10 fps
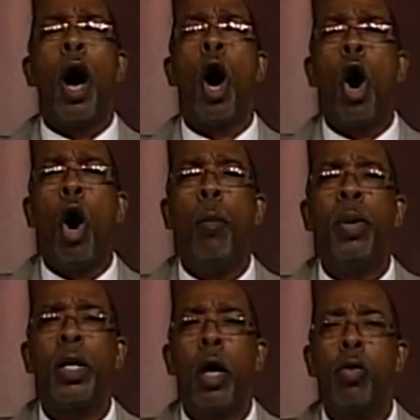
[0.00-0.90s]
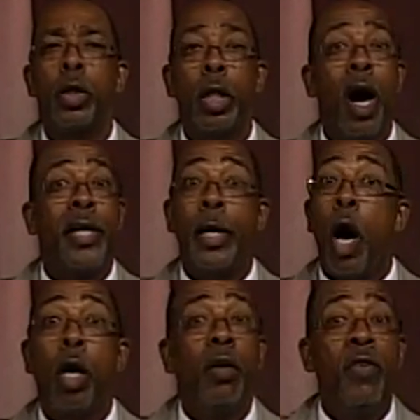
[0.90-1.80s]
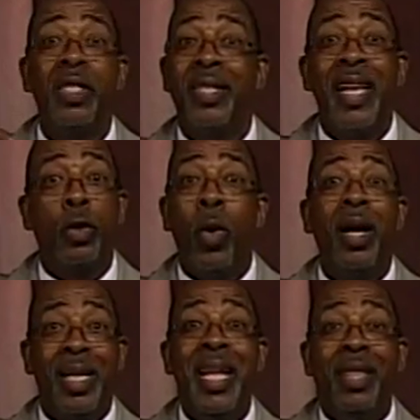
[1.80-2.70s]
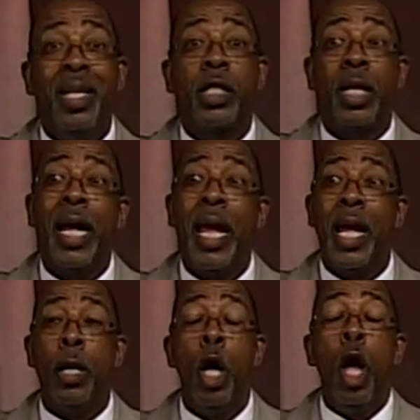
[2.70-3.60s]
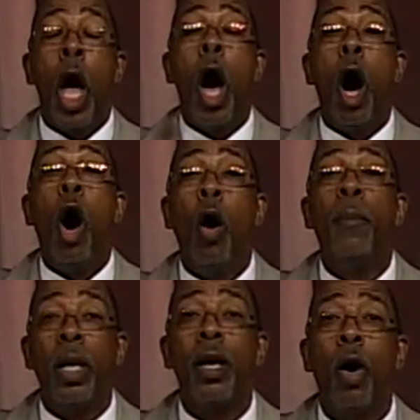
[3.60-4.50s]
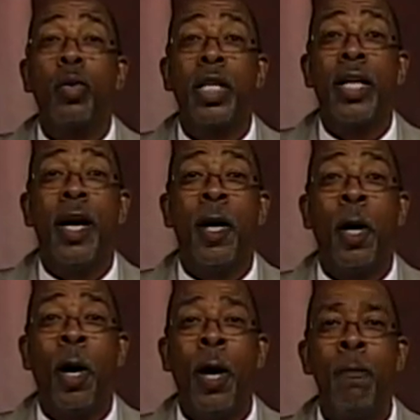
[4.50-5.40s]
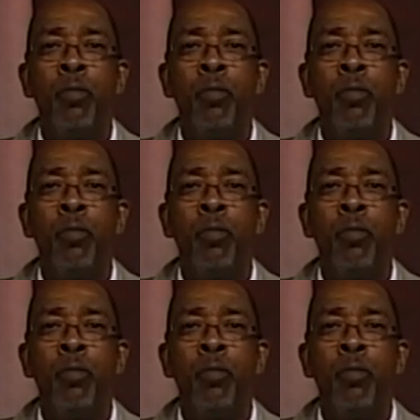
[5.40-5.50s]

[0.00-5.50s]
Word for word: all belong to God, and all of us that dwell in this land all belong to God